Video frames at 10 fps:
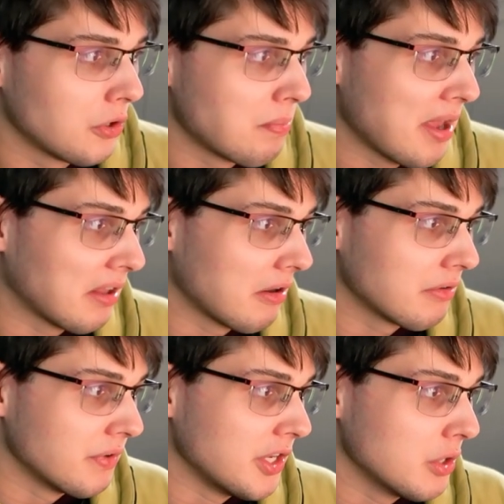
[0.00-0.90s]
could make
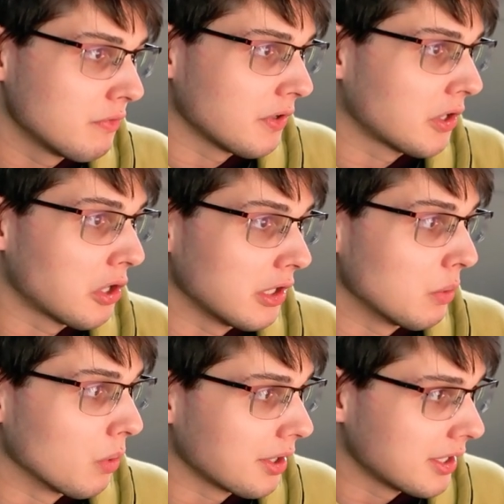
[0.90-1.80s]
another video for
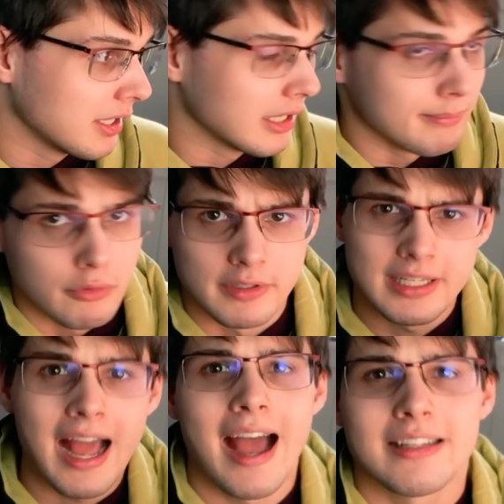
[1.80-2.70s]
currently working and move a
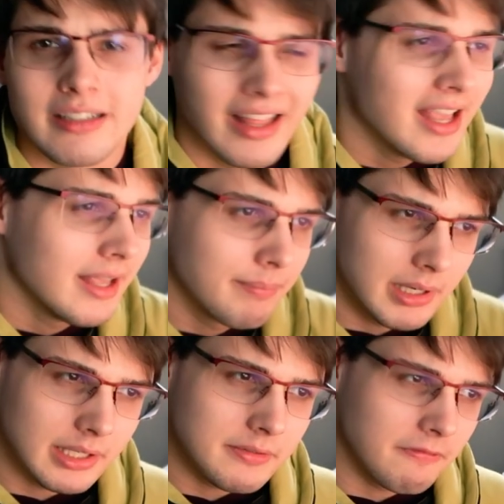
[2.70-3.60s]
task,
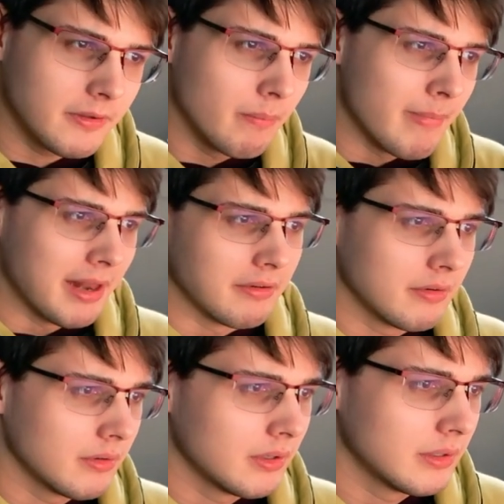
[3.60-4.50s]
but it doesn't feel meant
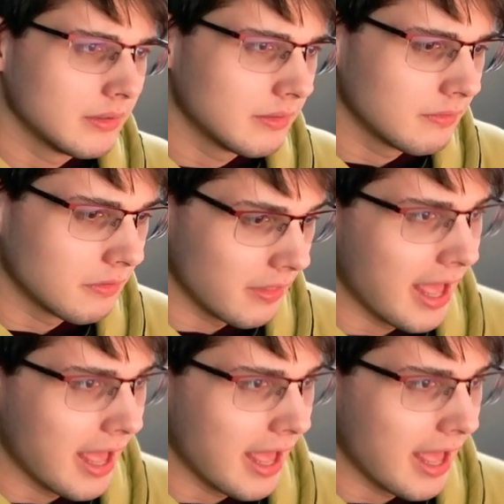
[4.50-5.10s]
for